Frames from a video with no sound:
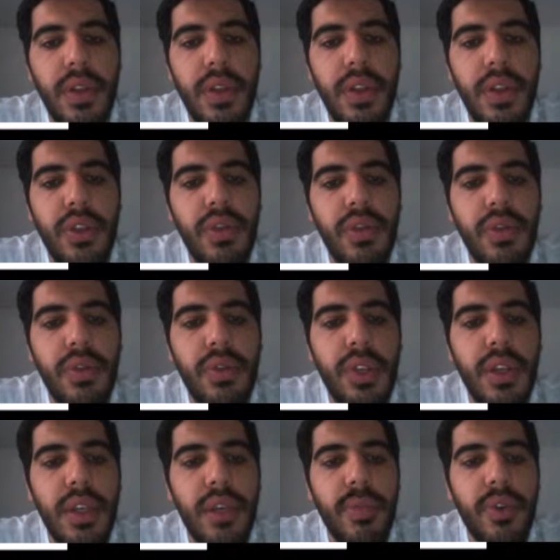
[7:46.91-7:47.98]
it should
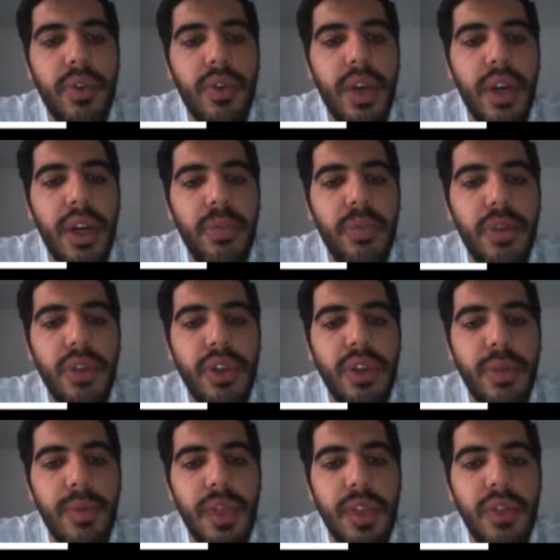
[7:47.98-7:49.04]
keep requiring
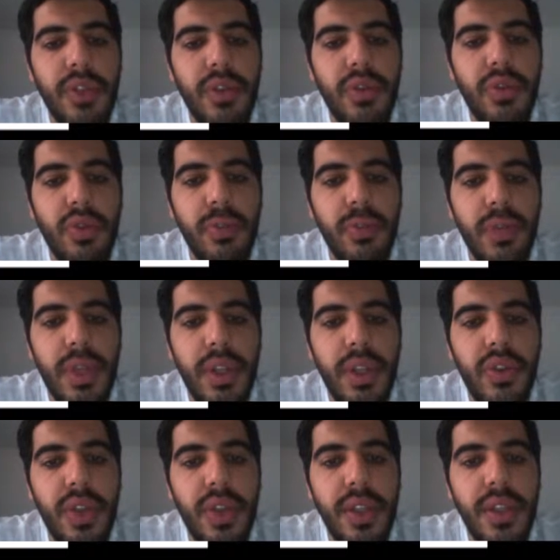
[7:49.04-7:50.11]
project managers to complete
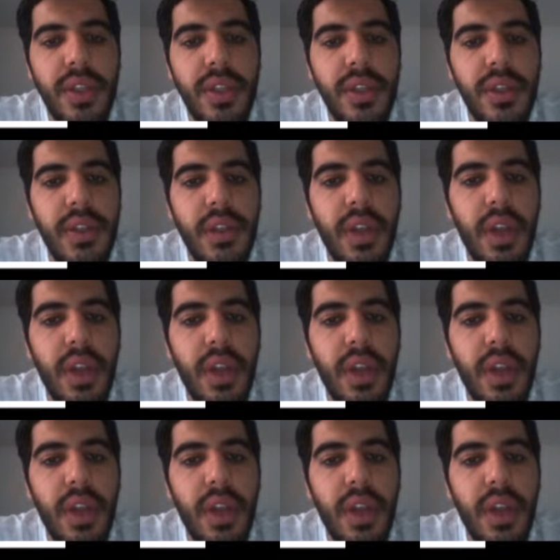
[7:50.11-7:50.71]
training season